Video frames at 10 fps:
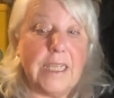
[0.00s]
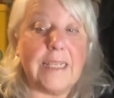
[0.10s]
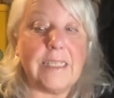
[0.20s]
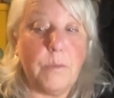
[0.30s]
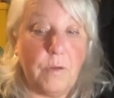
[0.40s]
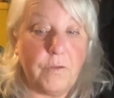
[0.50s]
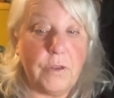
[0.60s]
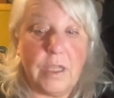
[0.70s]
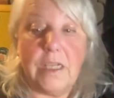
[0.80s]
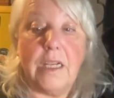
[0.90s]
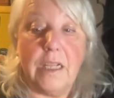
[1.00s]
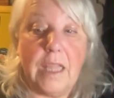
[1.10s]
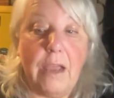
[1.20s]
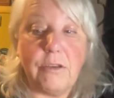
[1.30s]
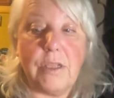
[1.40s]
gets them off, it
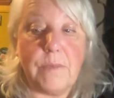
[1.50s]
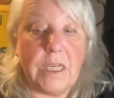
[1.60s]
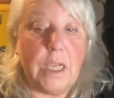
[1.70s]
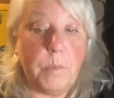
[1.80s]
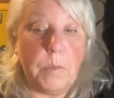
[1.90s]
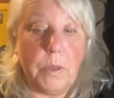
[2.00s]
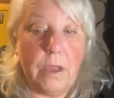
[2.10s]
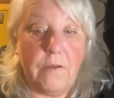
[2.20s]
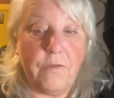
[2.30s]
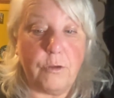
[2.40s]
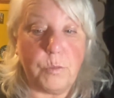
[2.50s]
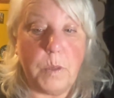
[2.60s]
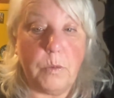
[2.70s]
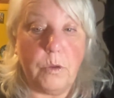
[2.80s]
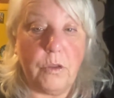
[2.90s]
allows them to kick people out if there's
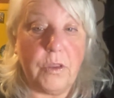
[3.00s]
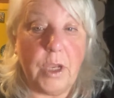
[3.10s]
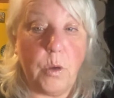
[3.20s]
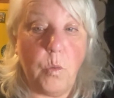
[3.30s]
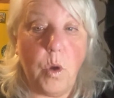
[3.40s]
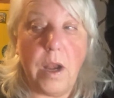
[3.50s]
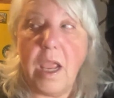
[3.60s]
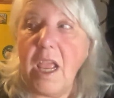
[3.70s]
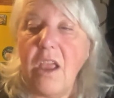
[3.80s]
people there that they don't want.